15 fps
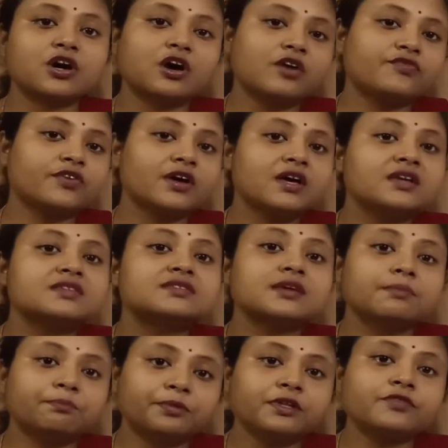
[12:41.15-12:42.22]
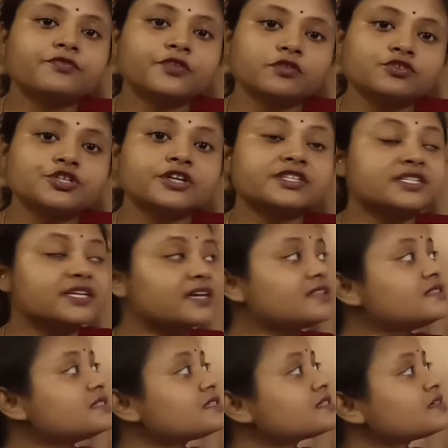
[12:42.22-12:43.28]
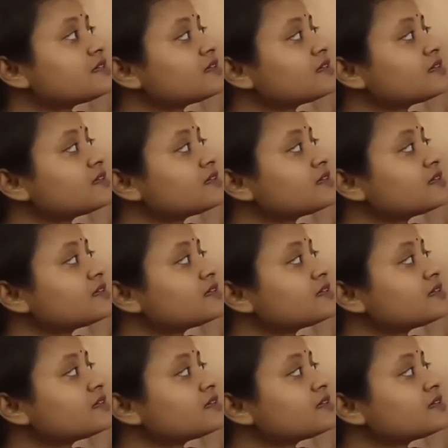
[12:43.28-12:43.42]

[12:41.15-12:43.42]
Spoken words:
of simple future tense?